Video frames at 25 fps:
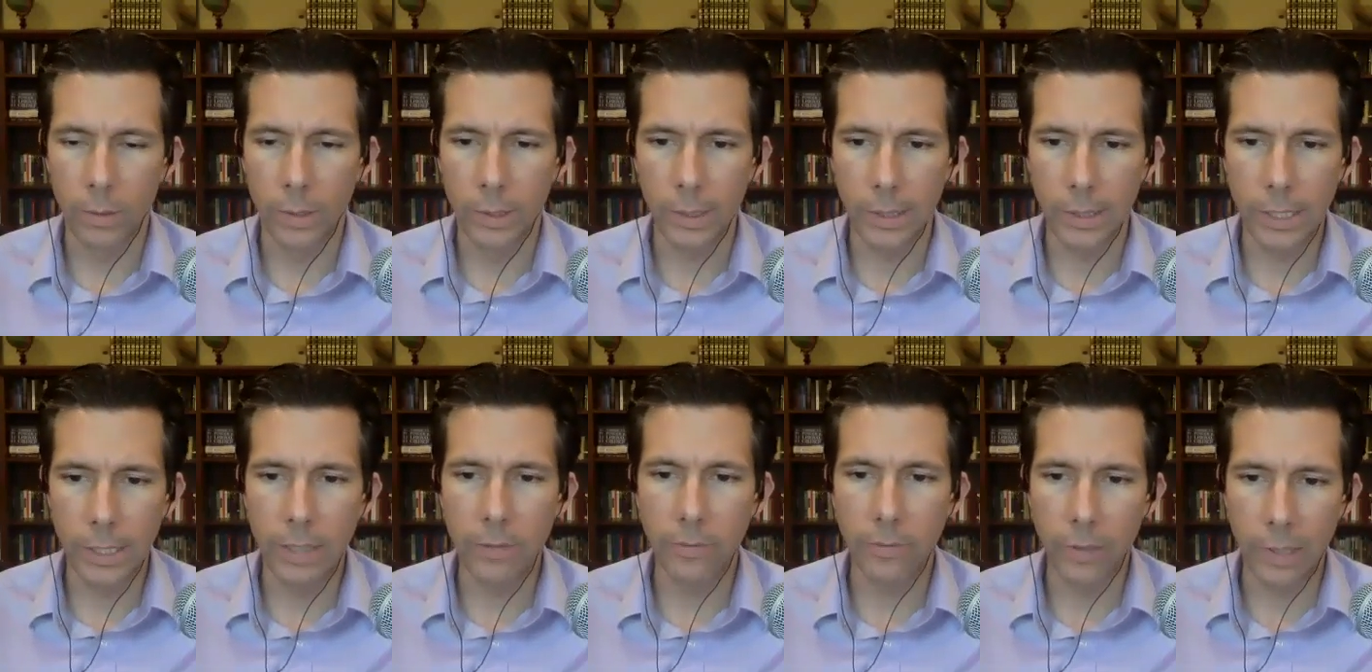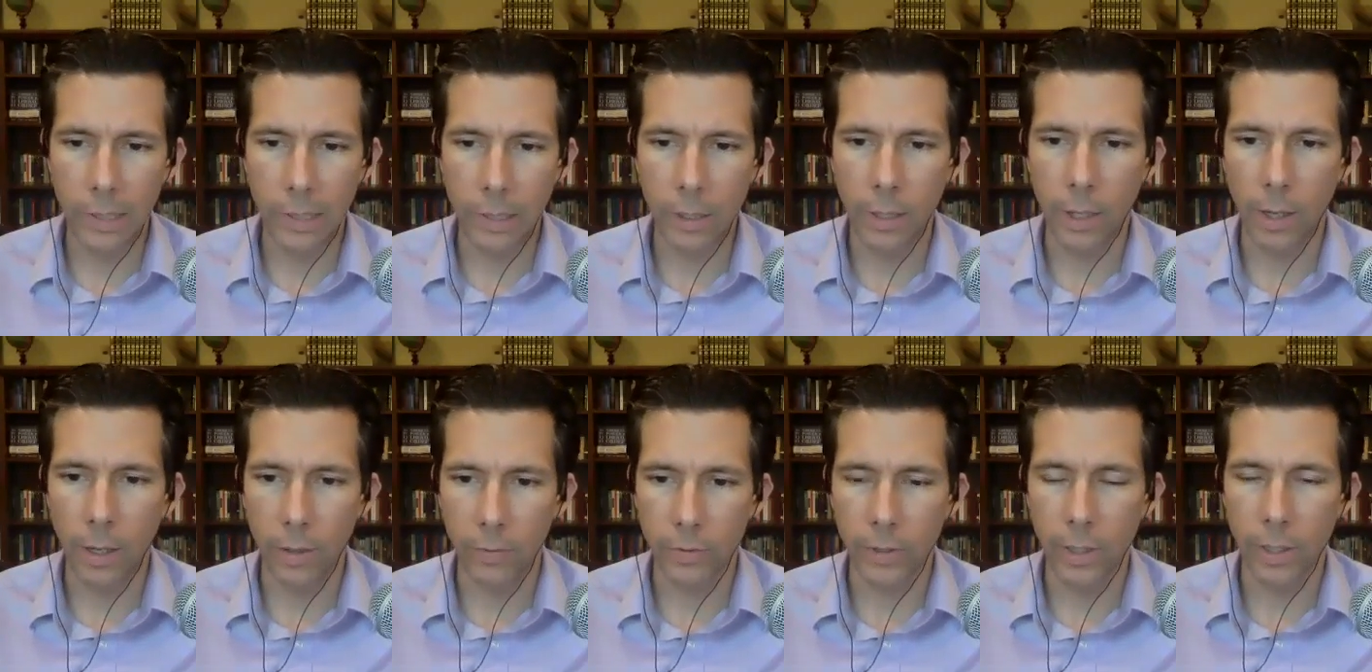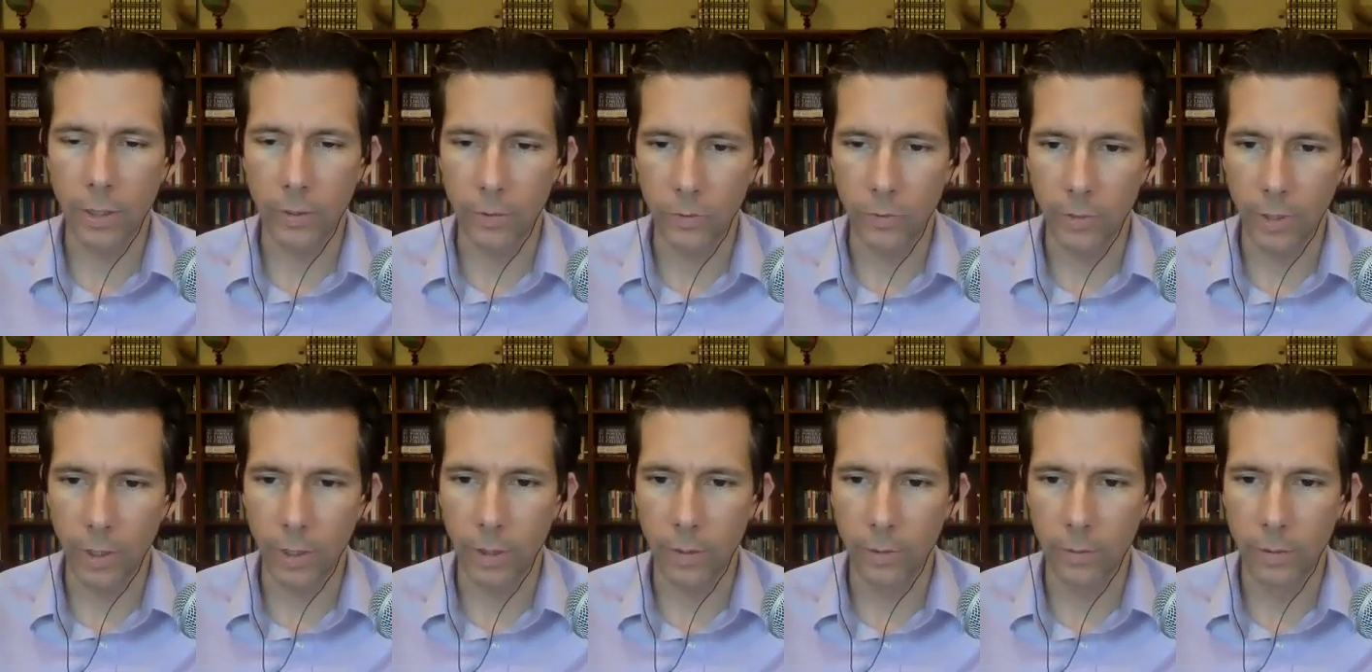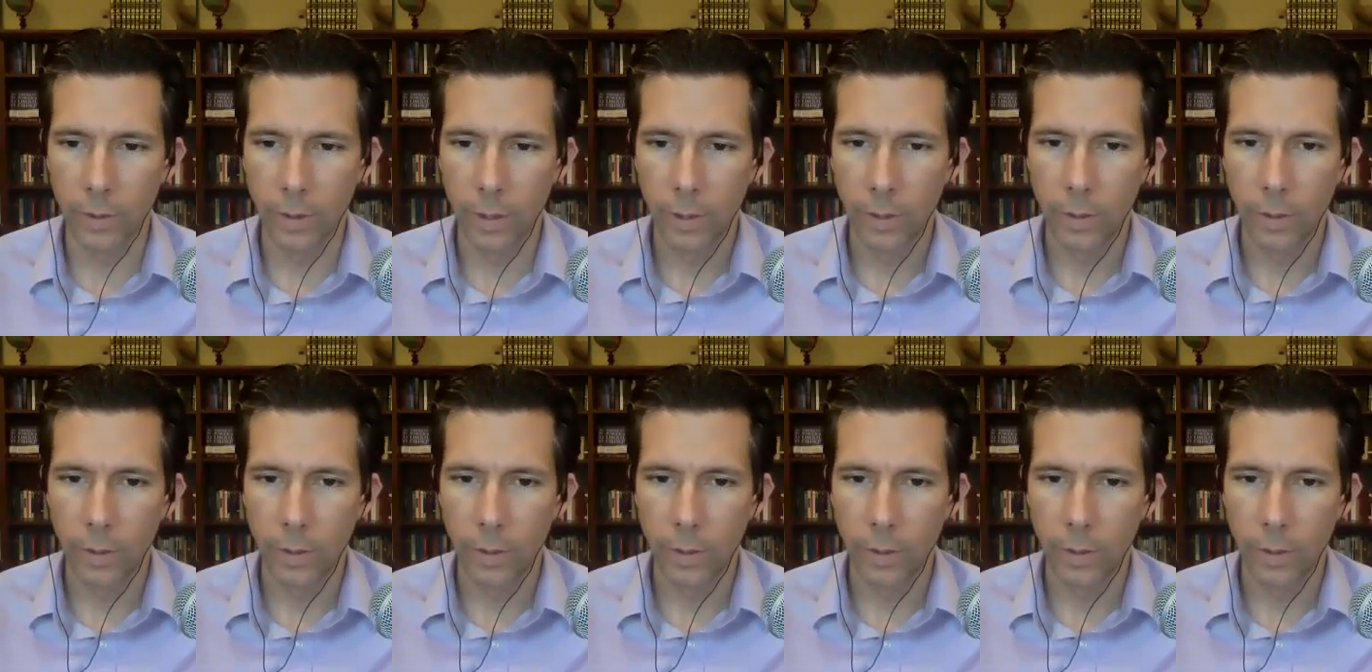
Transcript: leaving Afghanistan